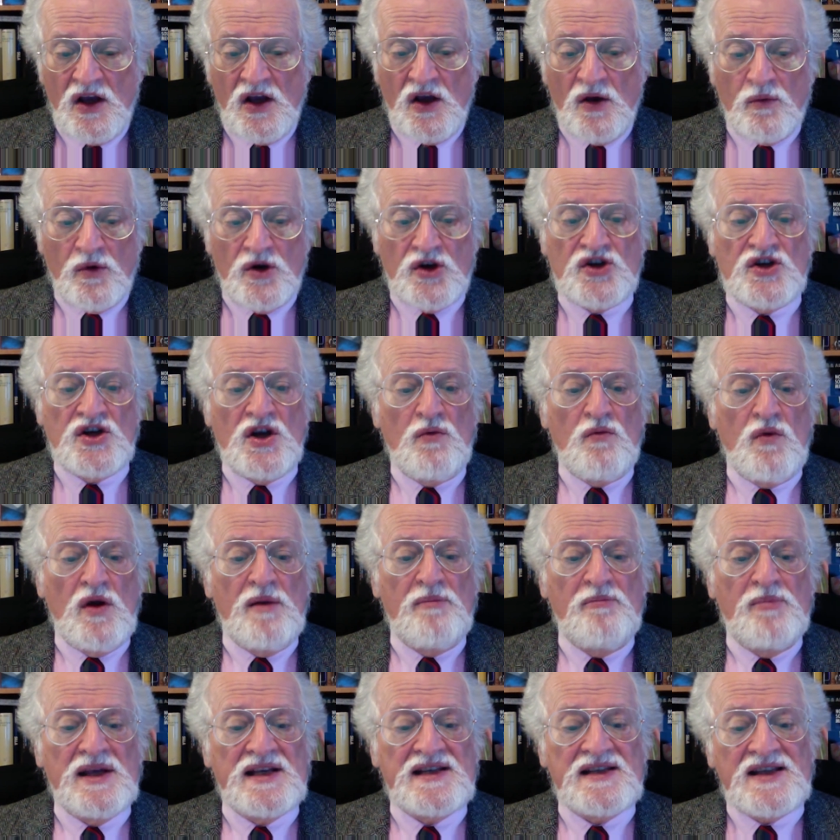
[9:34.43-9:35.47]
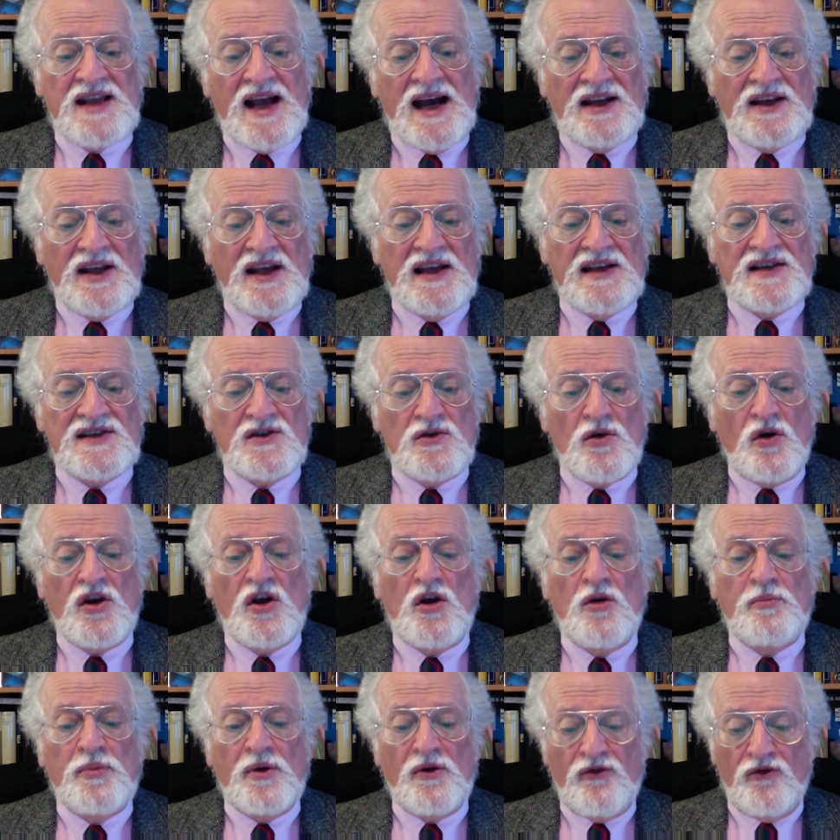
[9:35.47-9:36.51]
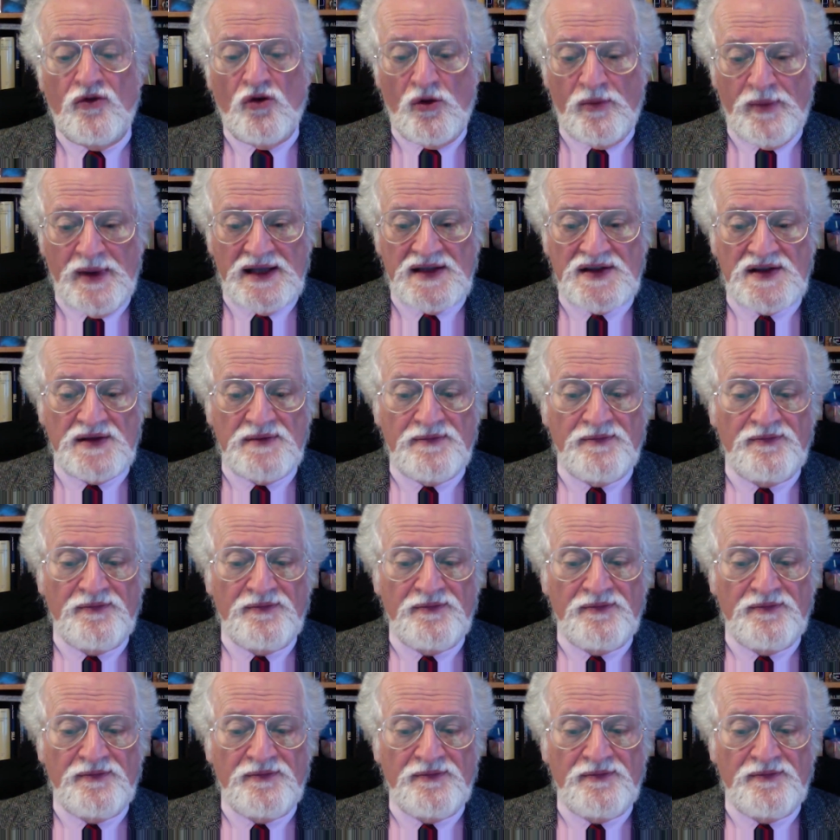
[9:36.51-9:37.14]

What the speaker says: where she will be studying historical performance.